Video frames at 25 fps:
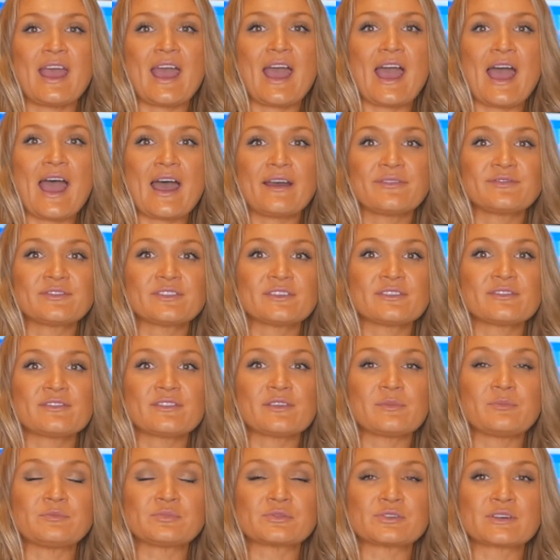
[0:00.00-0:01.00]
after
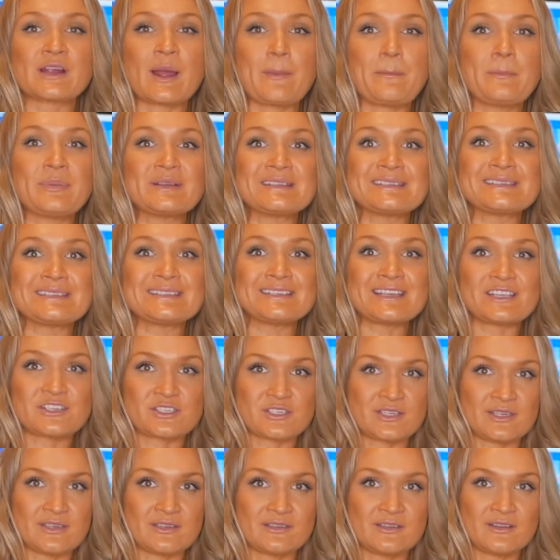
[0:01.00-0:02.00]
the
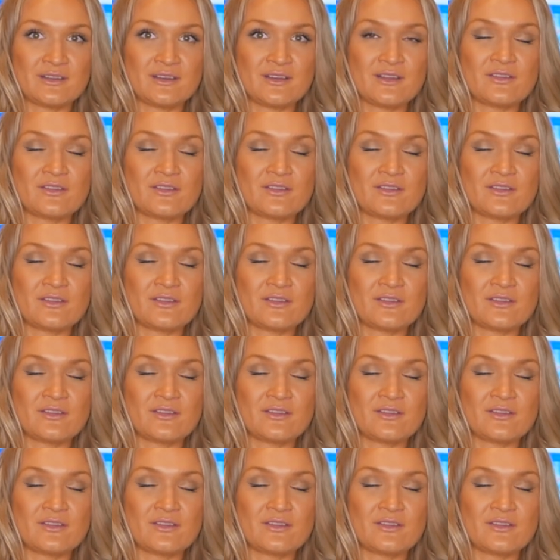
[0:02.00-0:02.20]
preposition,